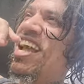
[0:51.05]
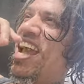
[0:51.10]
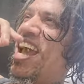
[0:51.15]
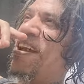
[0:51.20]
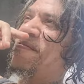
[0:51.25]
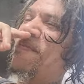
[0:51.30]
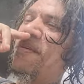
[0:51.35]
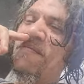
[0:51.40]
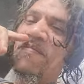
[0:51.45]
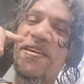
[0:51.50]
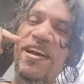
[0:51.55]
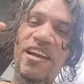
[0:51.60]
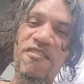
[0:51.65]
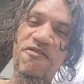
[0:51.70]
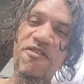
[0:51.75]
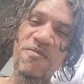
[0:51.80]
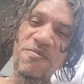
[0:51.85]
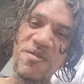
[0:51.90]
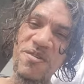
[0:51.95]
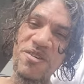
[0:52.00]
And my man
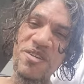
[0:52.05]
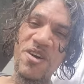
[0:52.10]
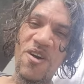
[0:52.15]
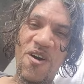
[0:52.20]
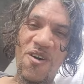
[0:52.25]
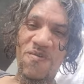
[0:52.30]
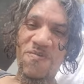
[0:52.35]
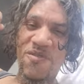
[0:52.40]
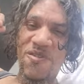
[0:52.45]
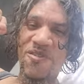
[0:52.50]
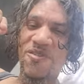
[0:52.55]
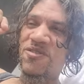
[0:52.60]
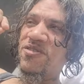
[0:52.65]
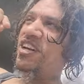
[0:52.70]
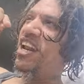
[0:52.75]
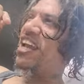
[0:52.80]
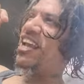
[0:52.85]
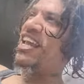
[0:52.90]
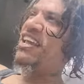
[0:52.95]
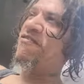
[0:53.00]
from New York, bro.
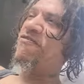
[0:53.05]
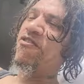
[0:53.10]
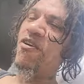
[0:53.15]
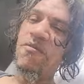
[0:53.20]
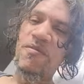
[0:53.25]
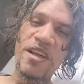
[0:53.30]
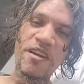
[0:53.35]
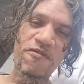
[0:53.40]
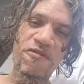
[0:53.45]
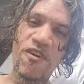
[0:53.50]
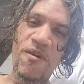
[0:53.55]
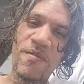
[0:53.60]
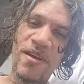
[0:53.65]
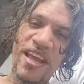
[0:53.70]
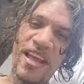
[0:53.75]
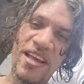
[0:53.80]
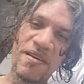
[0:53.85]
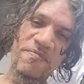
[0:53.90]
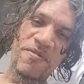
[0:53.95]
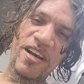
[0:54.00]
Like he from he from
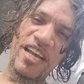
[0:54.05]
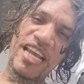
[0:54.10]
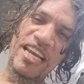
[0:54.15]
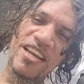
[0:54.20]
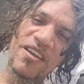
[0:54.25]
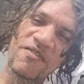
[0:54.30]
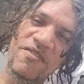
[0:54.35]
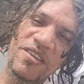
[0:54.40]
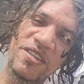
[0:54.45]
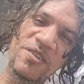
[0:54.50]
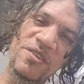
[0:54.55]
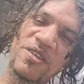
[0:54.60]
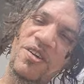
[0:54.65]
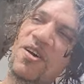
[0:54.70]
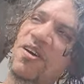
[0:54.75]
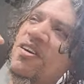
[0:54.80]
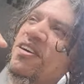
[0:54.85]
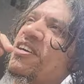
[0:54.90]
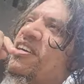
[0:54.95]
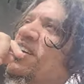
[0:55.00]
here, but he live in New
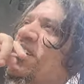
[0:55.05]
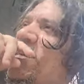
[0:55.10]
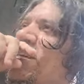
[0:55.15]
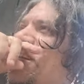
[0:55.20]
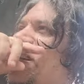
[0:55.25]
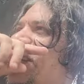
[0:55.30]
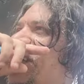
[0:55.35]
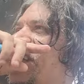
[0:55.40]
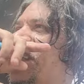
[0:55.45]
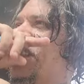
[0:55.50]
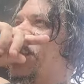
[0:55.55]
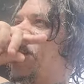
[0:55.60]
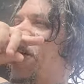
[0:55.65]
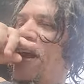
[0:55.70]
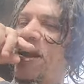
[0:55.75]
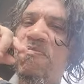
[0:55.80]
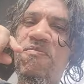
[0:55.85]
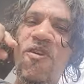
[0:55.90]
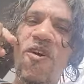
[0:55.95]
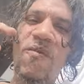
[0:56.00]
York. So
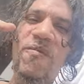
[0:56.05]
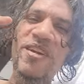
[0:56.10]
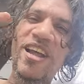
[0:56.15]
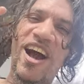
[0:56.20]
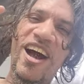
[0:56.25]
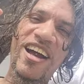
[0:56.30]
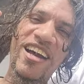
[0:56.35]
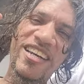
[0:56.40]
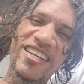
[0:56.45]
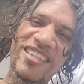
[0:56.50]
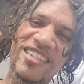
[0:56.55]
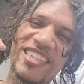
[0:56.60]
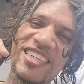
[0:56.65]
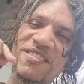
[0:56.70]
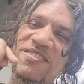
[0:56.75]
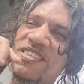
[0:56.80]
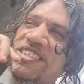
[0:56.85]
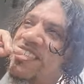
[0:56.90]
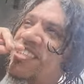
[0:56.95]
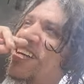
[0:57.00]
he brought me out here to see
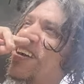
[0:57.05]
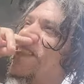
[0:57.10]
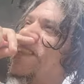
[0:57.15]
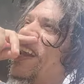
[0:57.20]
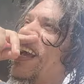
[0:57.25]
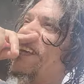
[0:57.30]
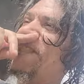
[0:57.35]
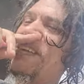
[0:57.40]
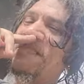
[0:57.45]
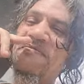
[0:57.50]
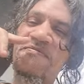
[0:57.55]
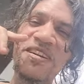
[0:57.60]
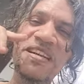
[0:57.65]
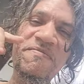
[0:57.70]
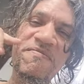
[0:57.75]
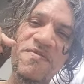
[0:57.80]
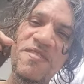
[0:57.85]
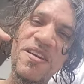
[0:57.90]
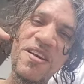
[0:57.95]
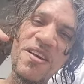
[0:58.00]
what's up. Like we we
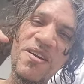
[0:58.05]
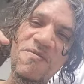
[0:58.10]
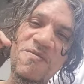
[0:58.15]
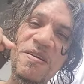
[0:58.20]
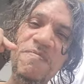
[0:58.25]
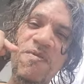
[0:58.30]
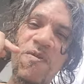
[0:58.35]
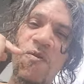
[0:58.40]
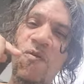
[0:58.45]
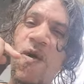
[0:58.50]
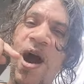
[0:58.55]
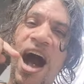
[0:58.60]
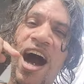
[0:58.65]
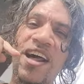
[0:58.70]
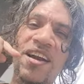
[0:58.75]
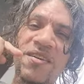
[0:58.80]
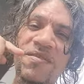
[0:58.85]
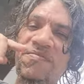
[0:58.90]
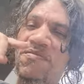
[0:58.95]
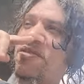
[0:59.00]
we been
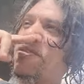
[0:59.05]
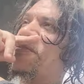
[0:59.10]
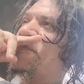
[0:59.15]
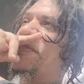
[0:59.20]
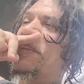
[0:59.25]
wilding, bro.